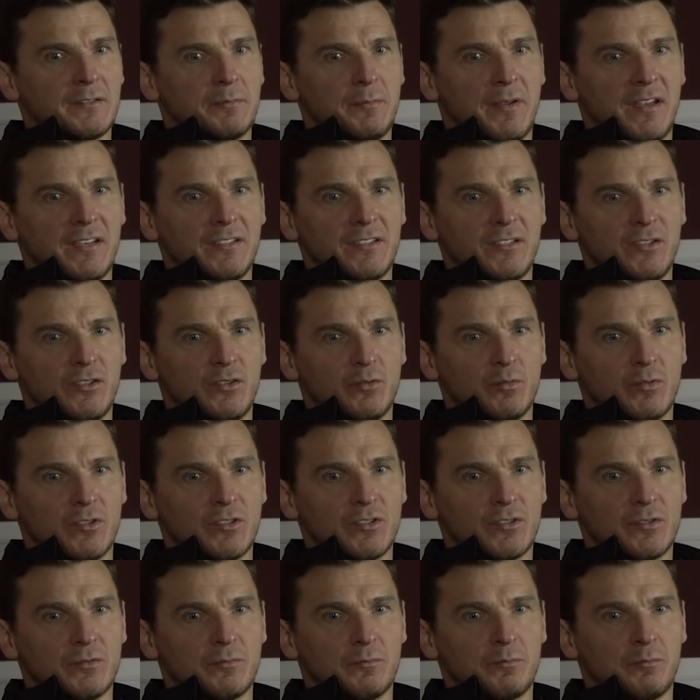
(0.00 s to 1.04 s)
message
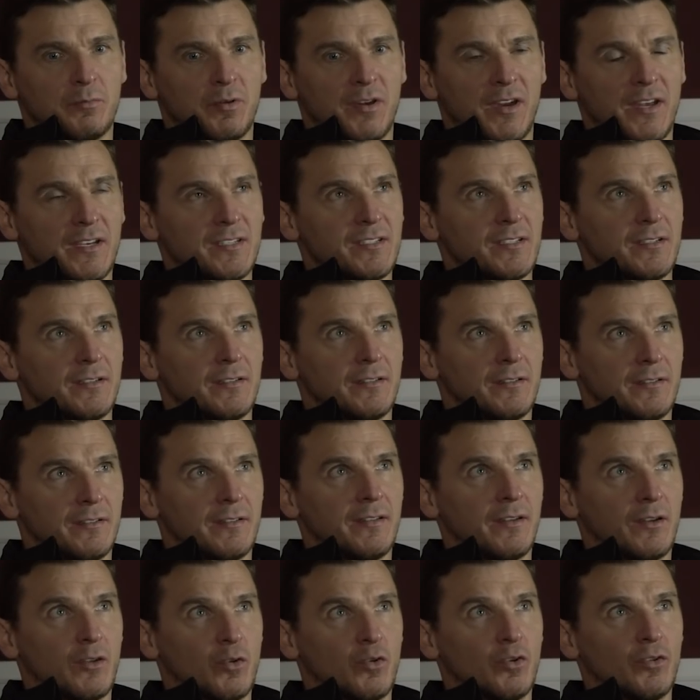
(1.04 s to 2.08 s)
was pressing
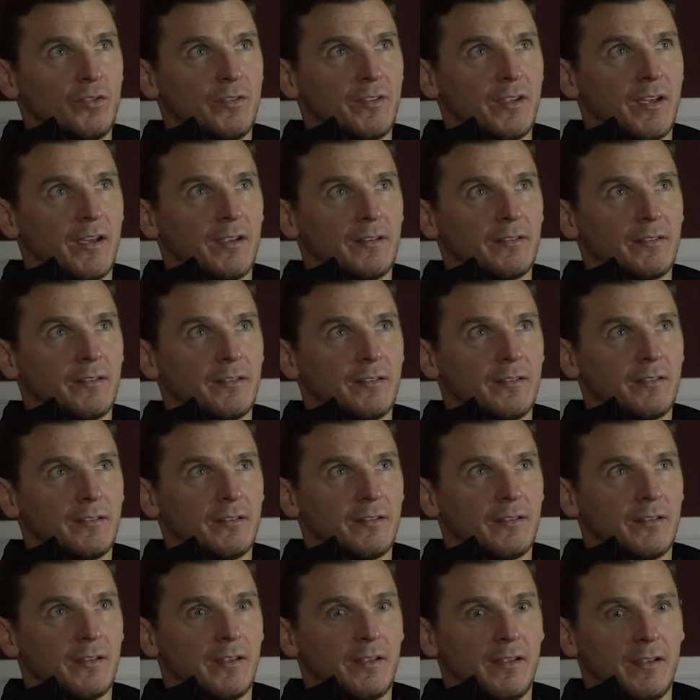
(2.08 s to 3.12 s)
to contact,
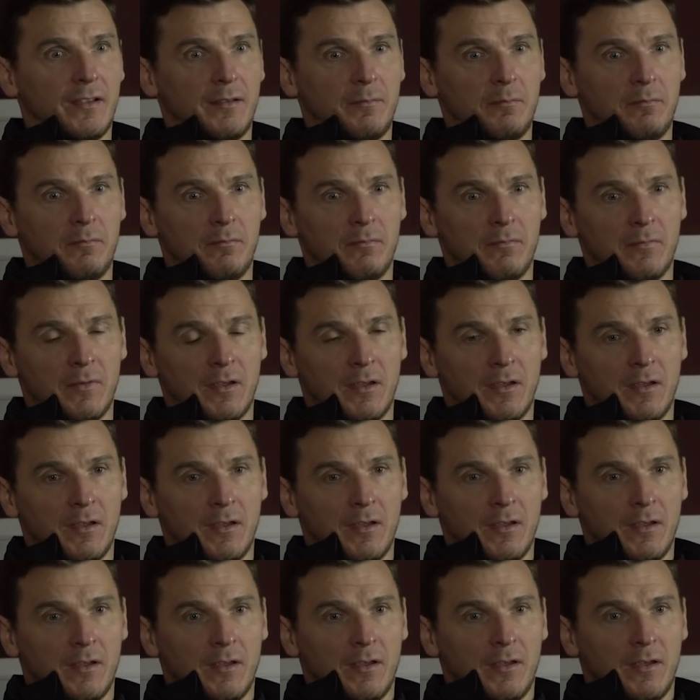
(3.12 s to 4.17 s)
and
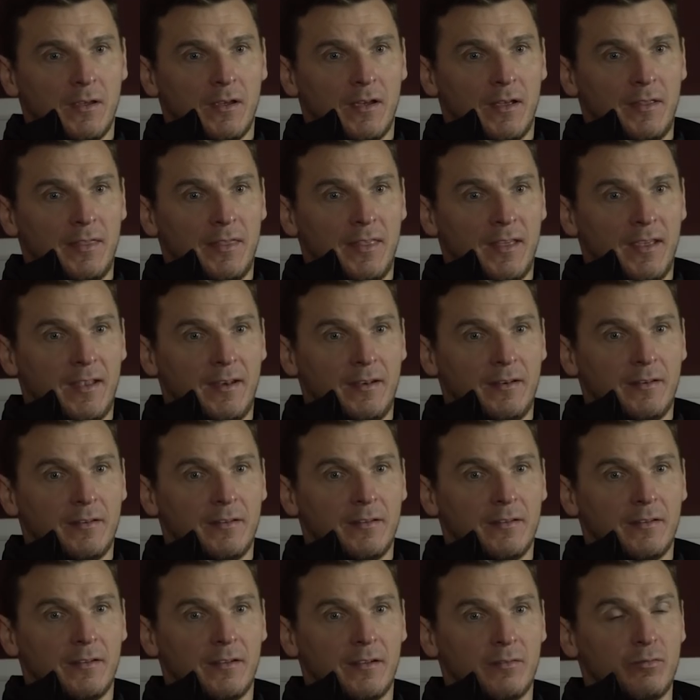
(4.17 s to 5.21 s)
then
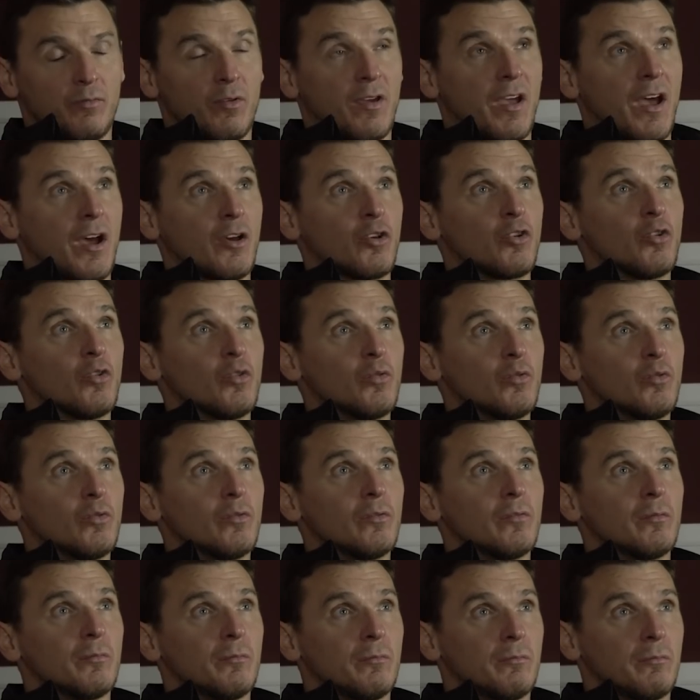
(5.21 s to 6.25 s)
if we got a goal,
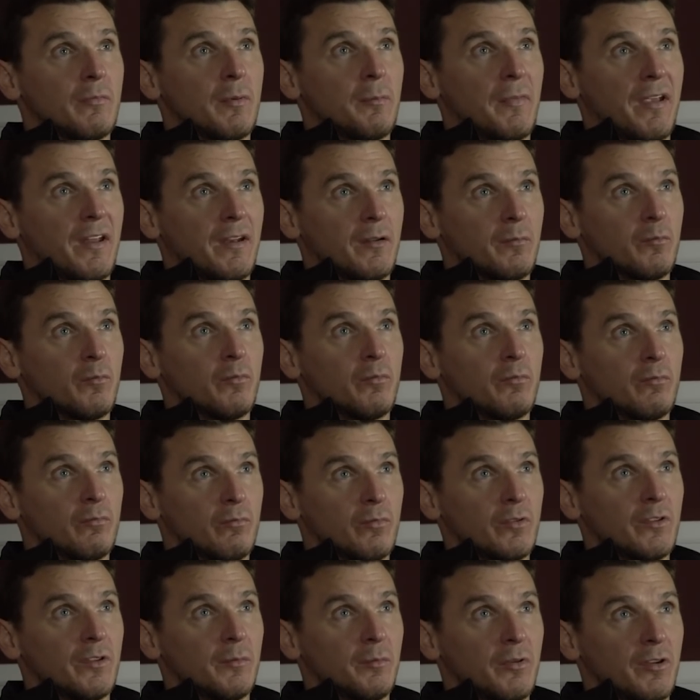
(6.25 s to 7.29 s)
momentum
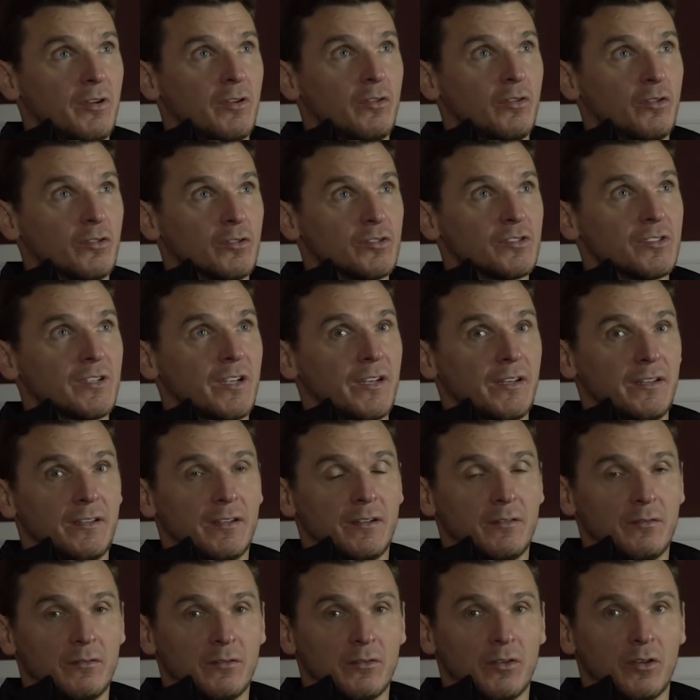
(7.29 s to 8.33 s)
would have been on our side,
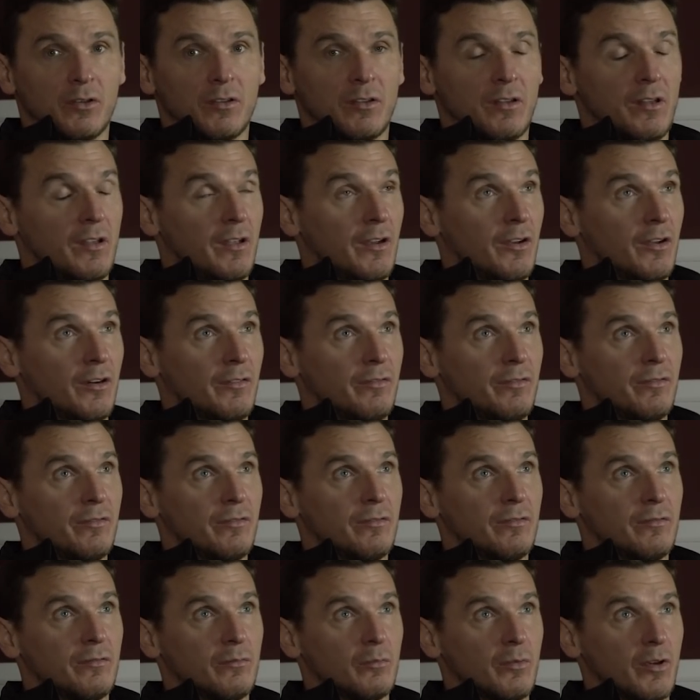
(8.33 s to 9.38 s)
and luckily enough
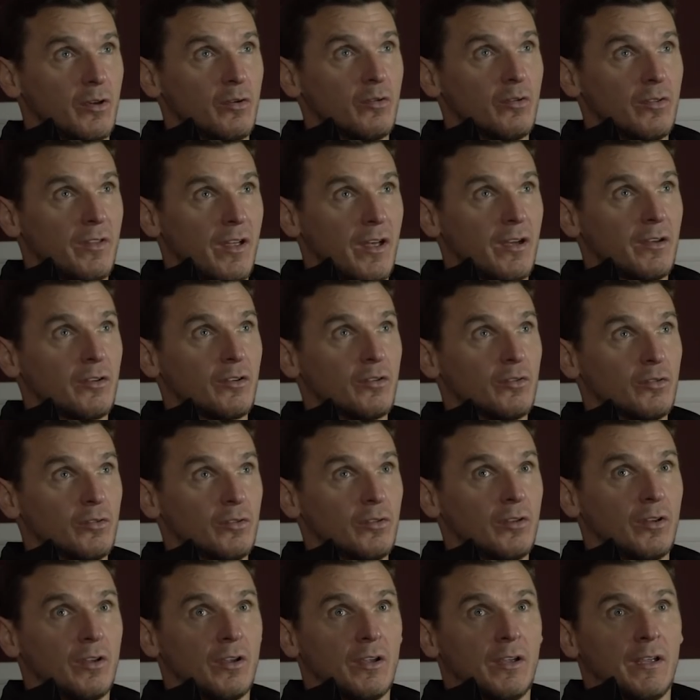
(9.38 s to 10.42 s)
we got that
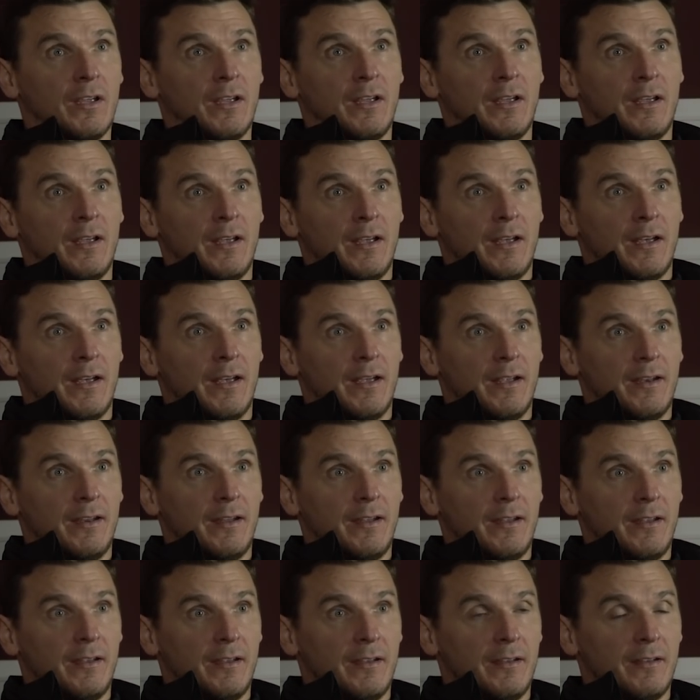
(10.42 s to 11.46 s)
goal, and
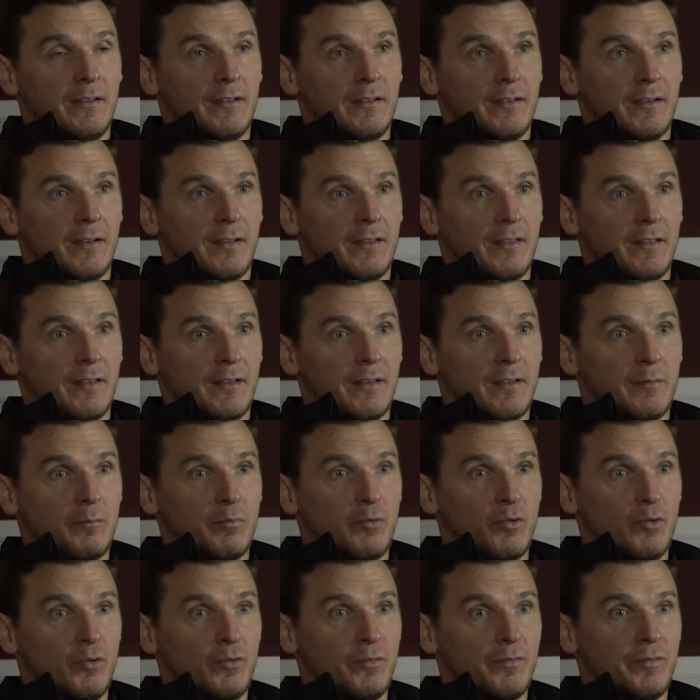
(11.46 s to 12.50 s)
I think it
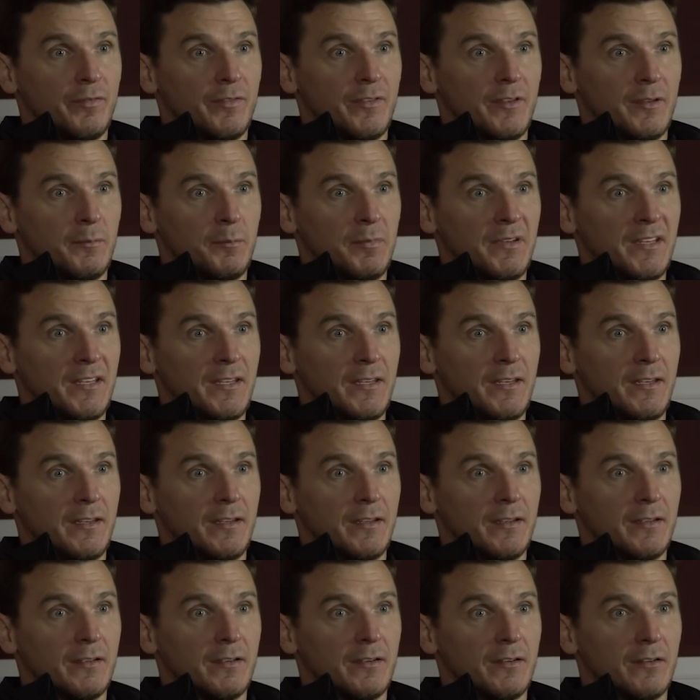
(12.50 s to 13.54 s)
proved to
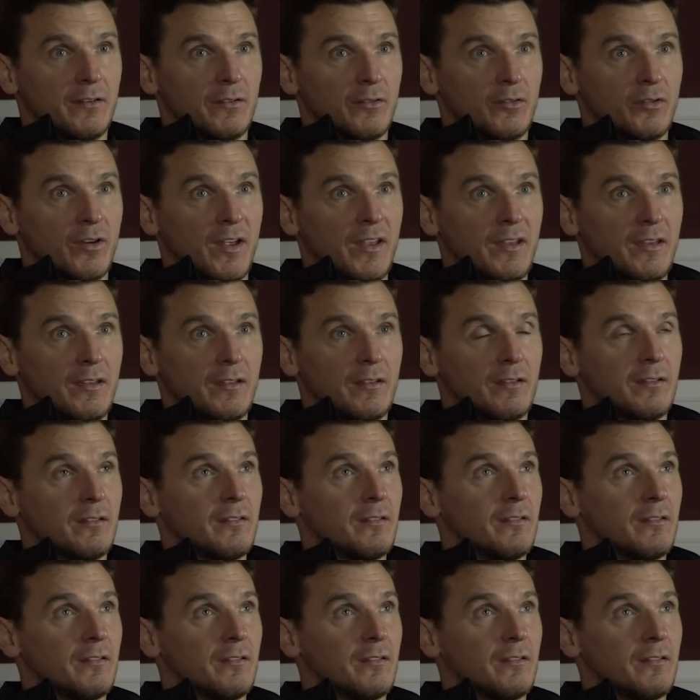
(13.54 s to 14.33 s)
be right.